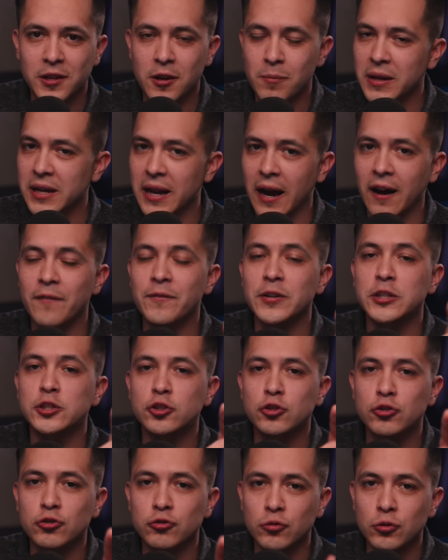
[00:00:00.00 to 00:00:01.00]
hear me now, if
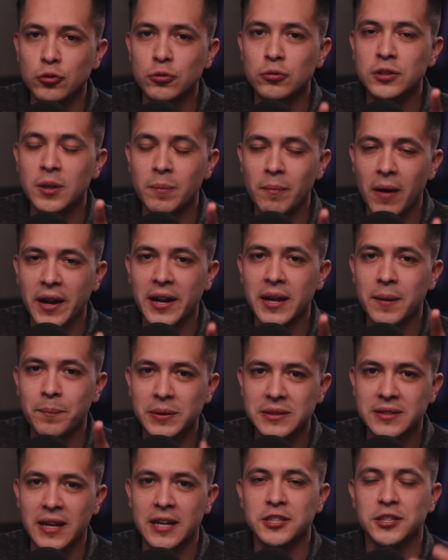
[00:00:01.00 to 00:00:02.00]
it's true demonic
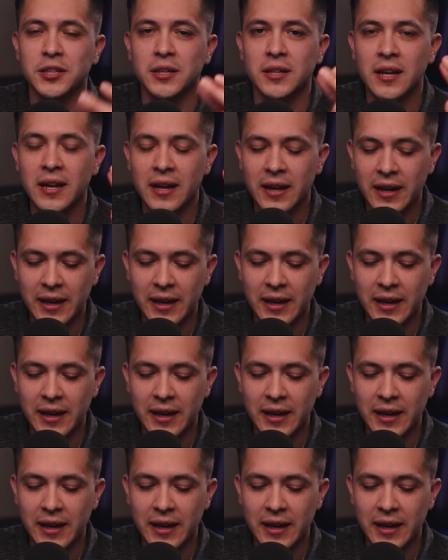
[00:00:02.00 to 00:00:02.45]
possession,